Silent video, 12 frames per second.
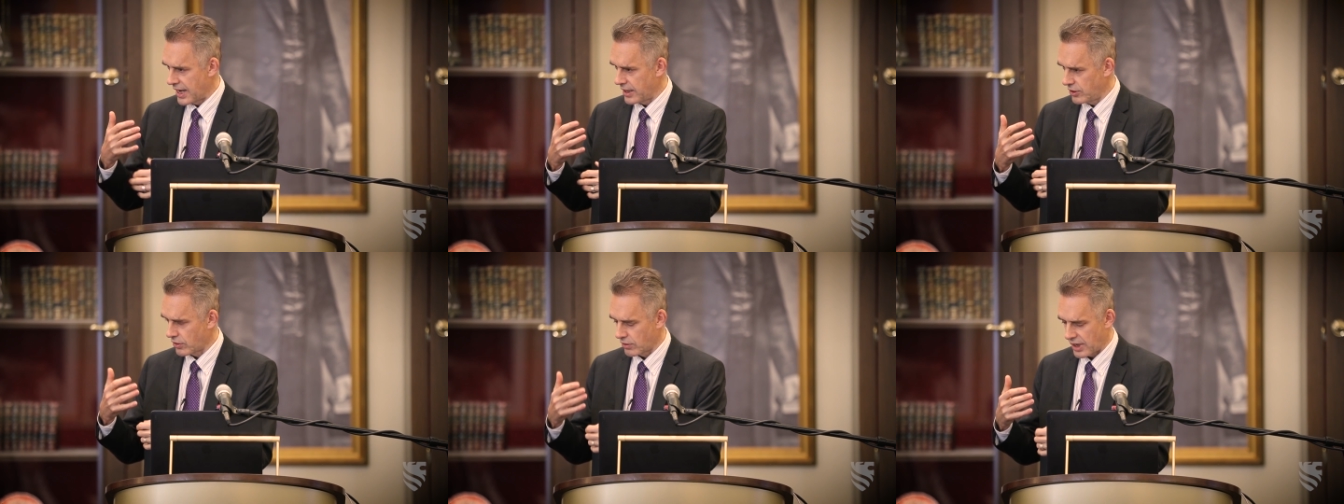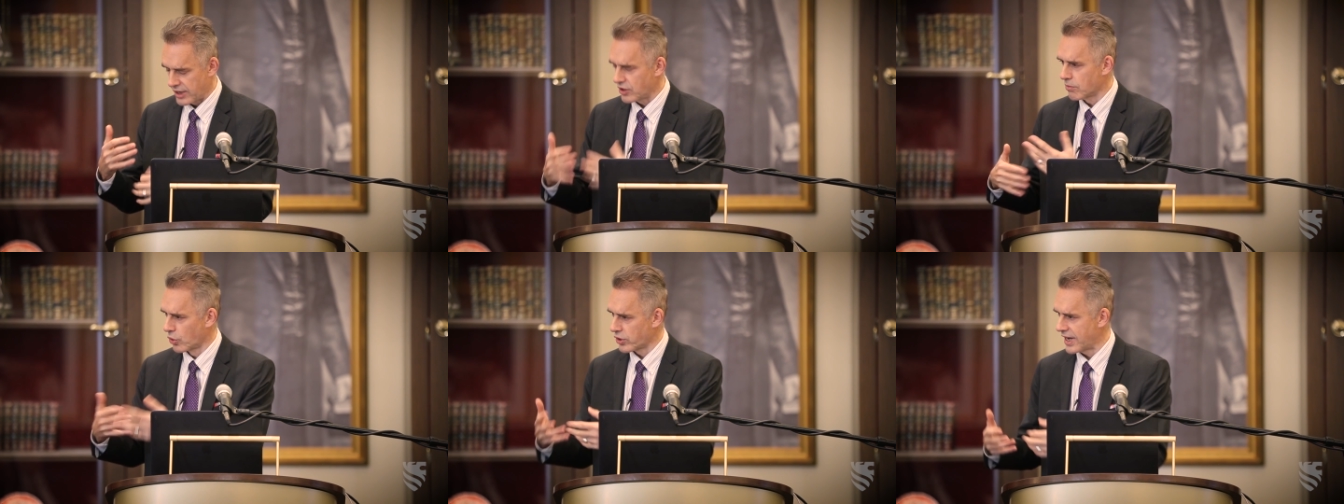and
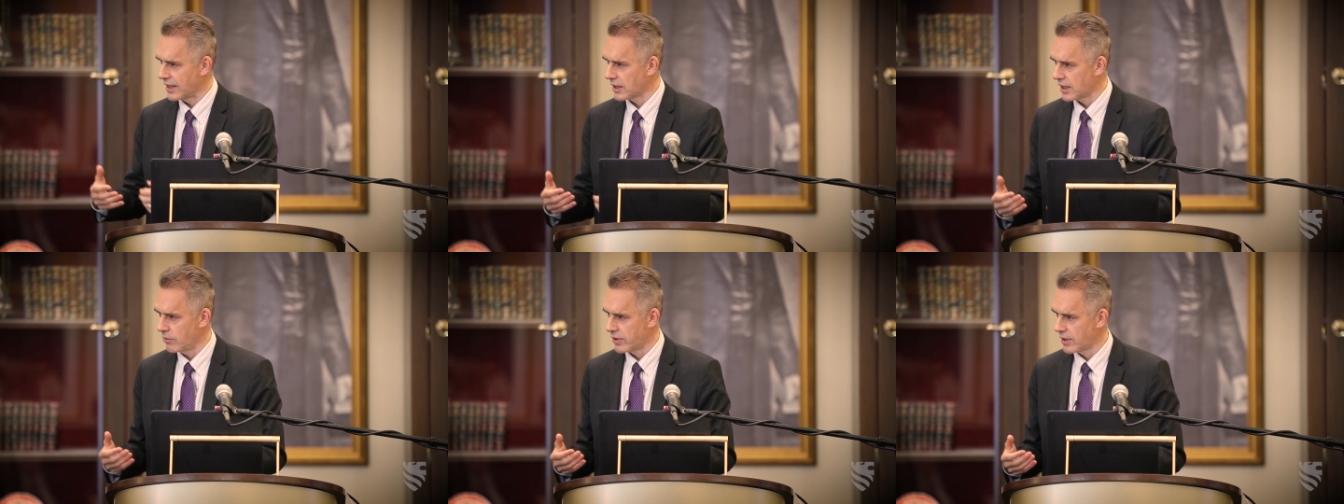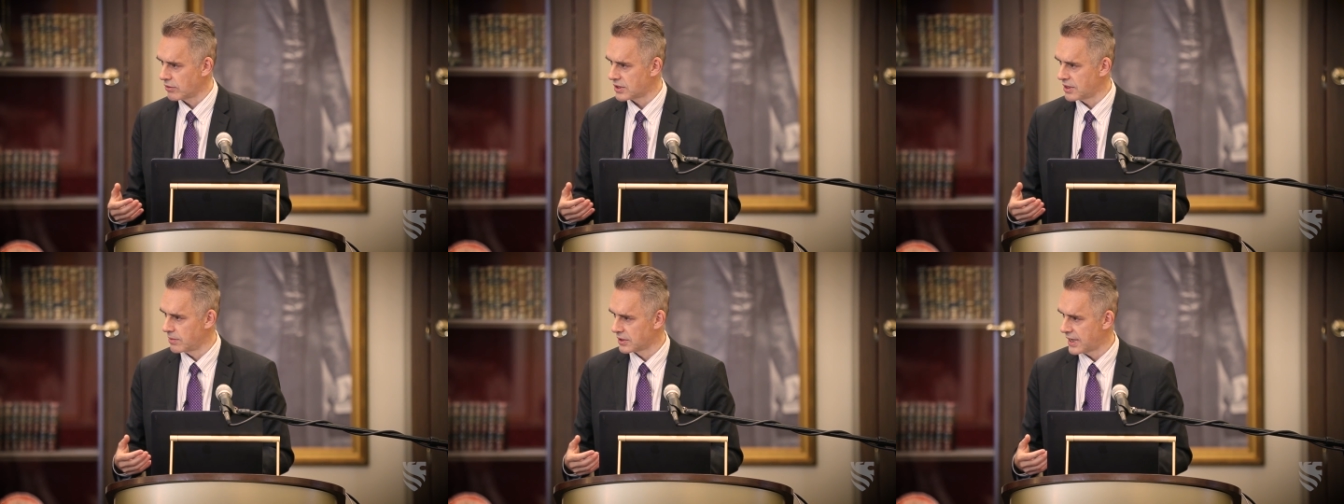your mortality without
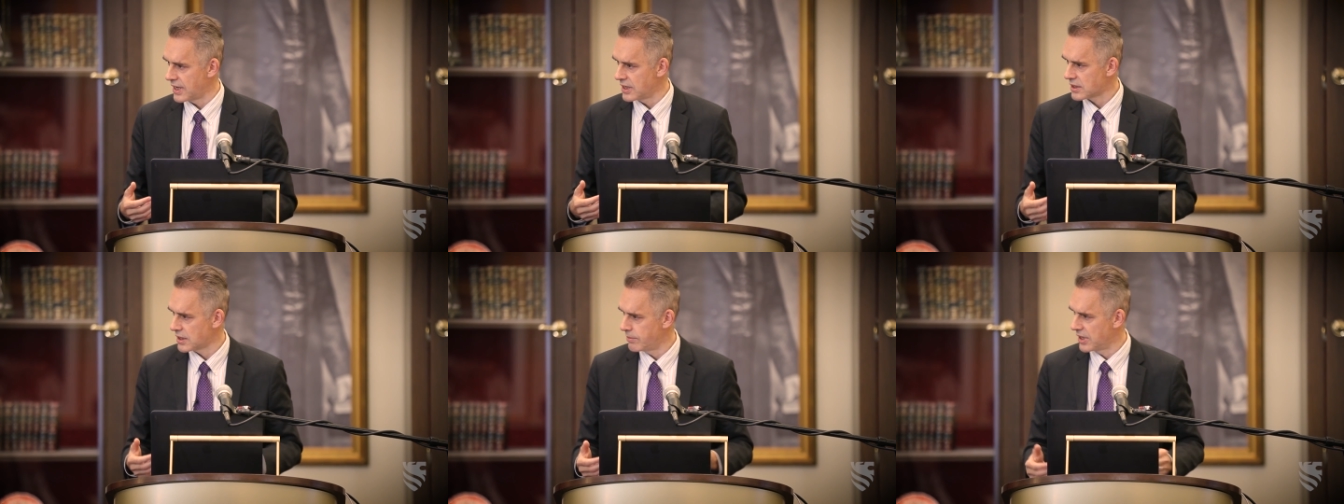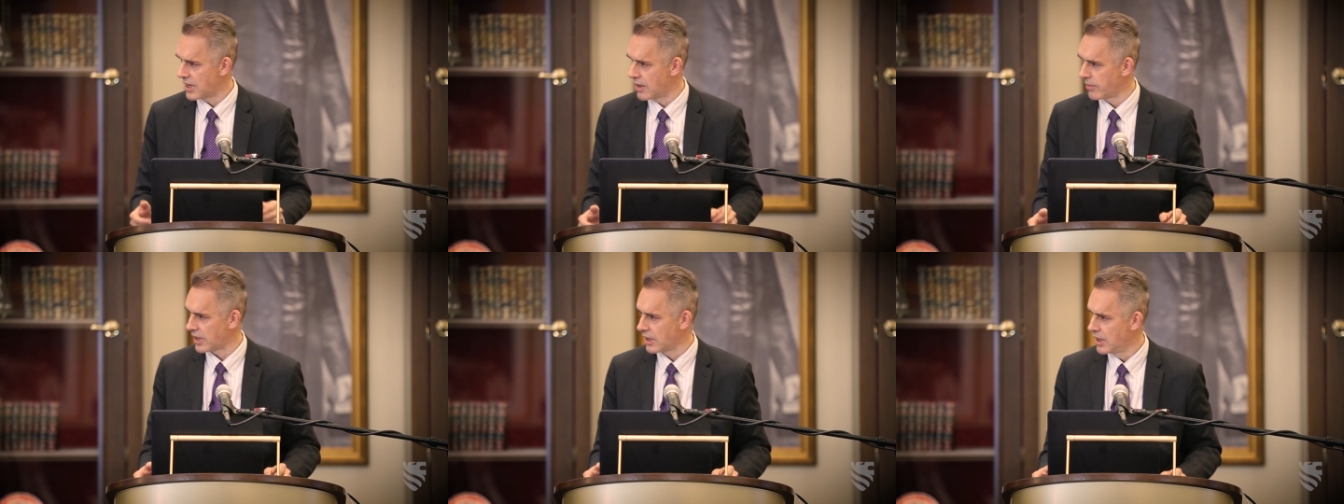simultaneously
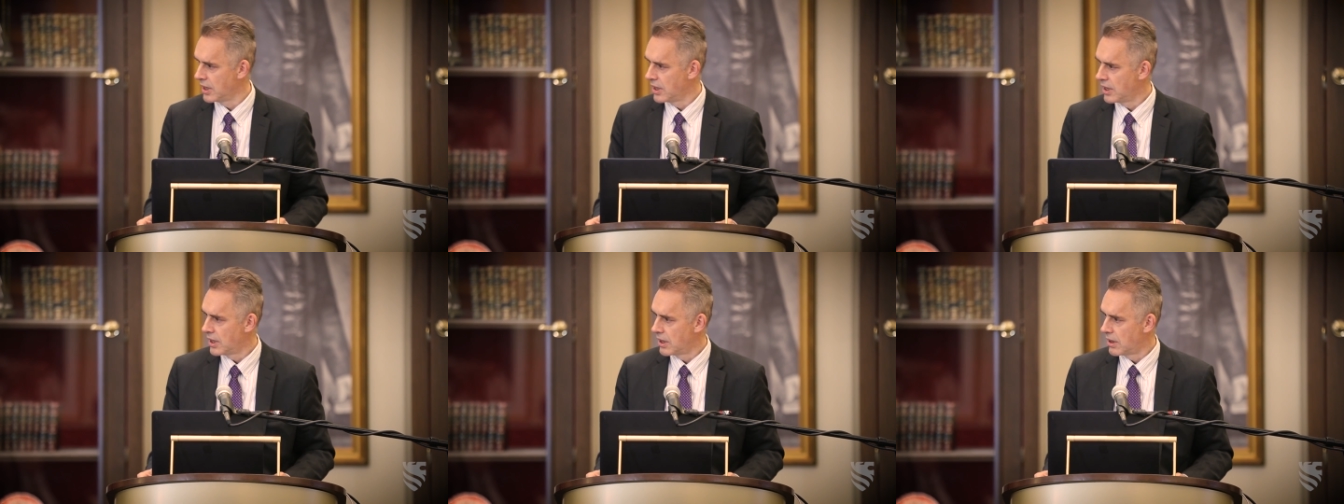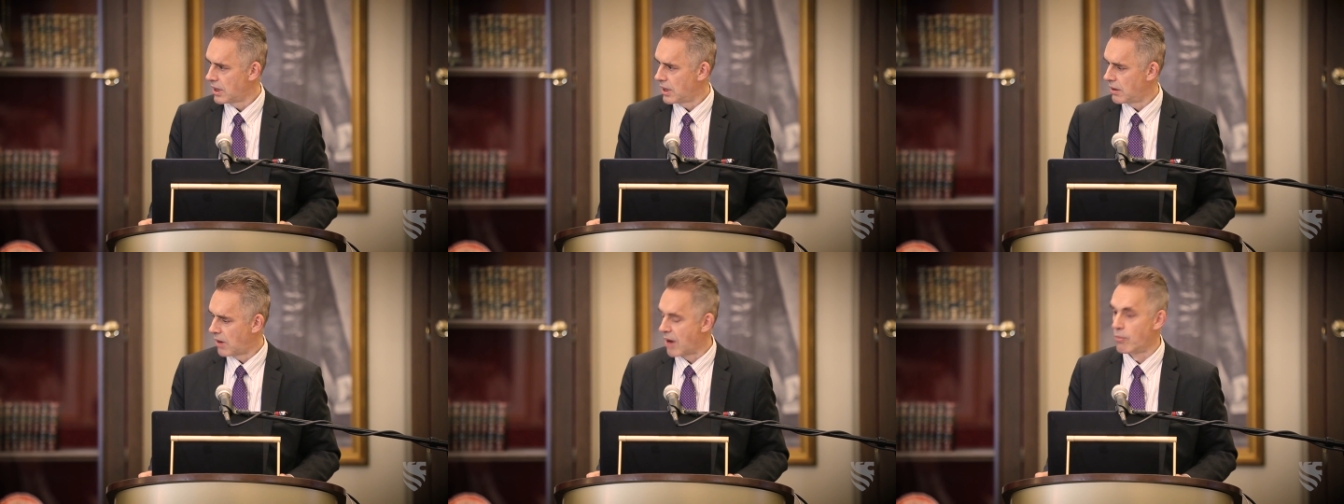becoming
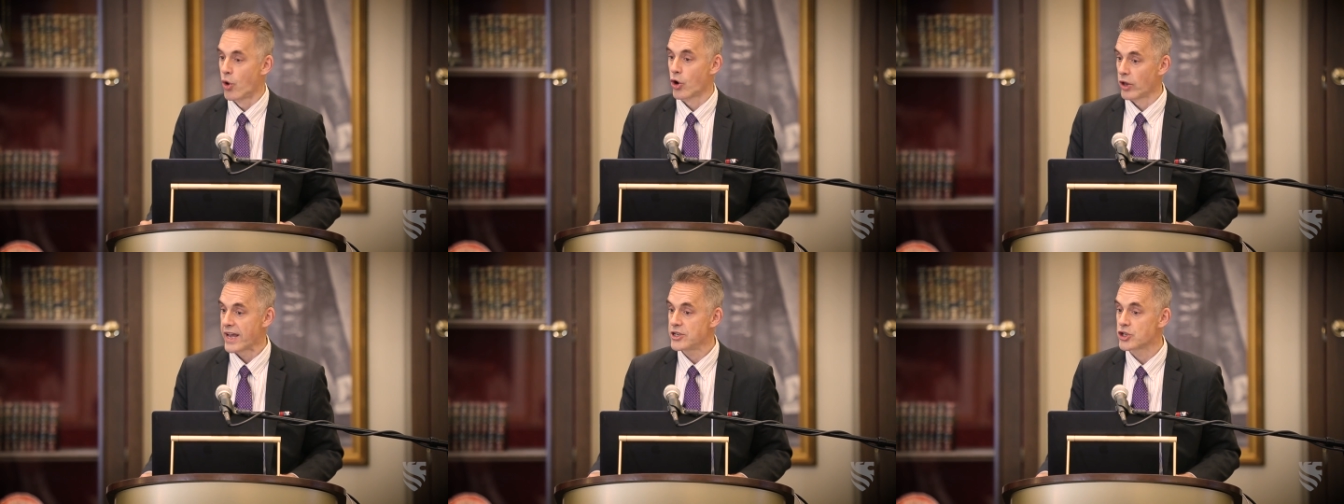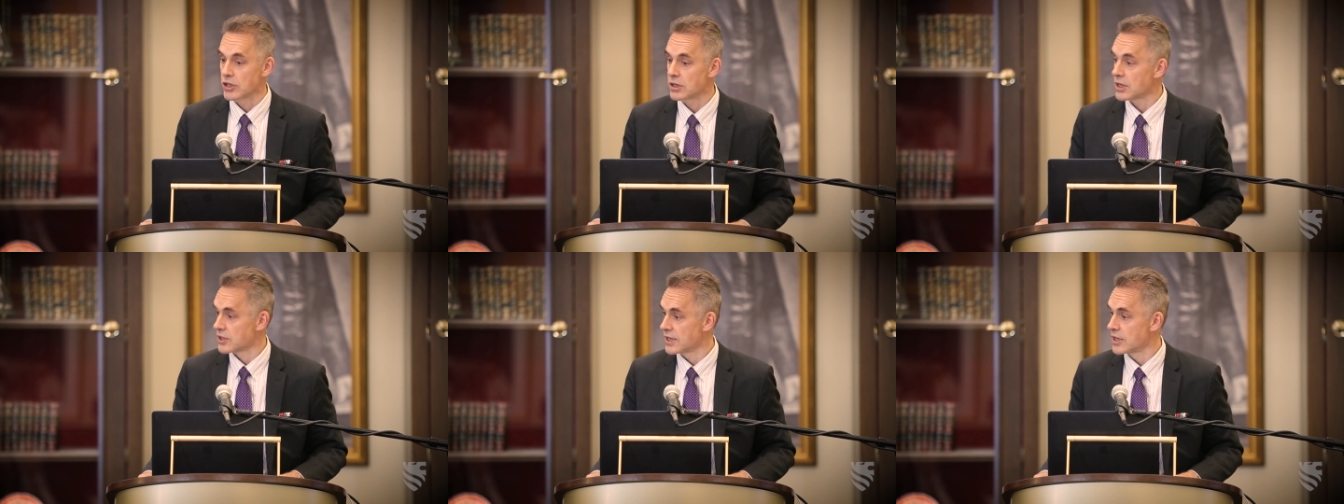a moral
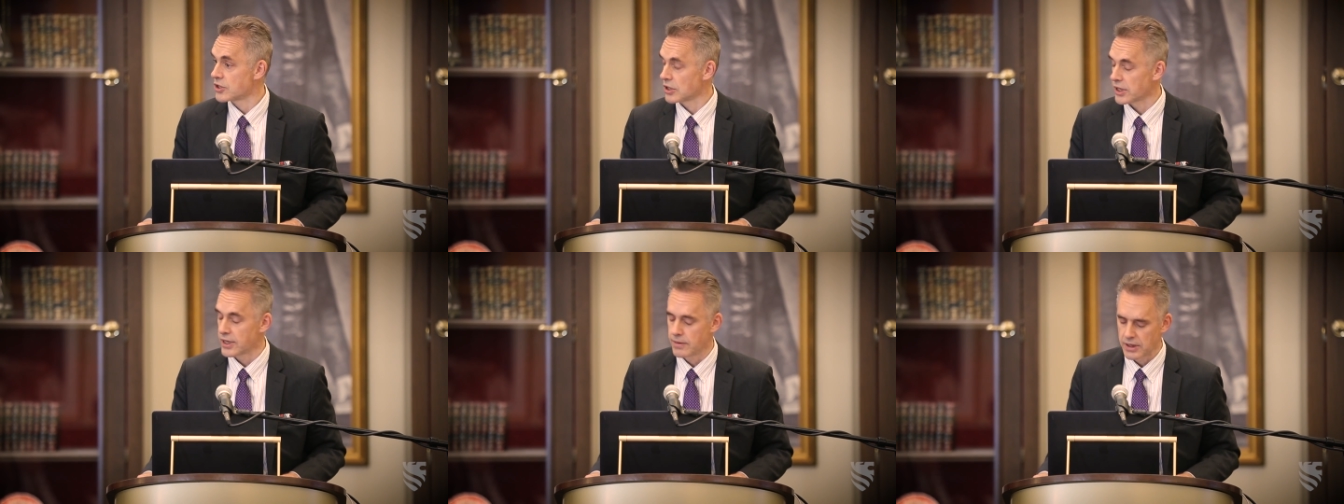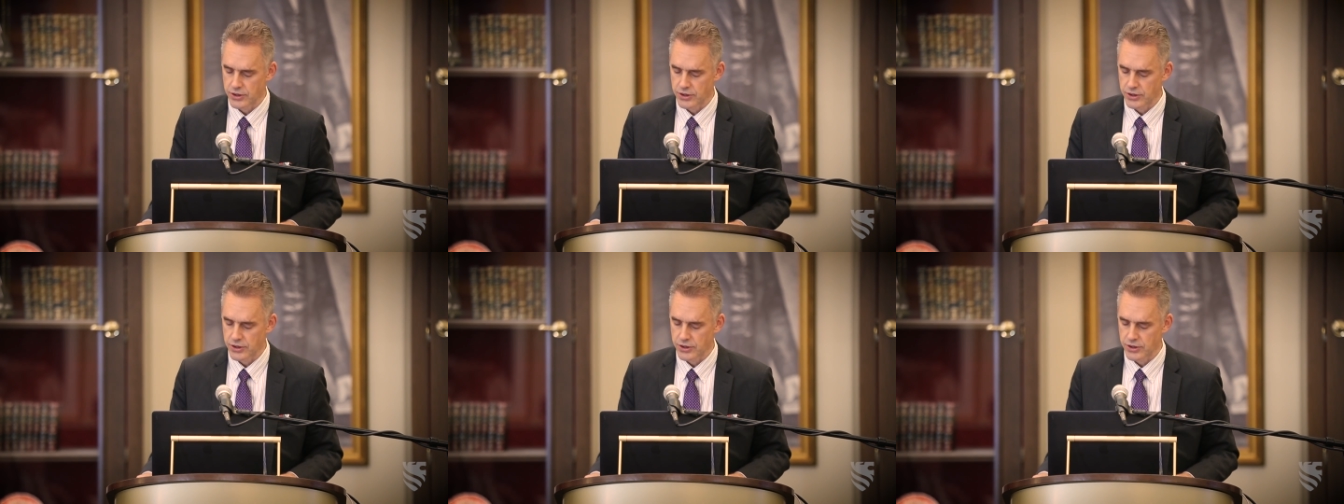agent, essentially.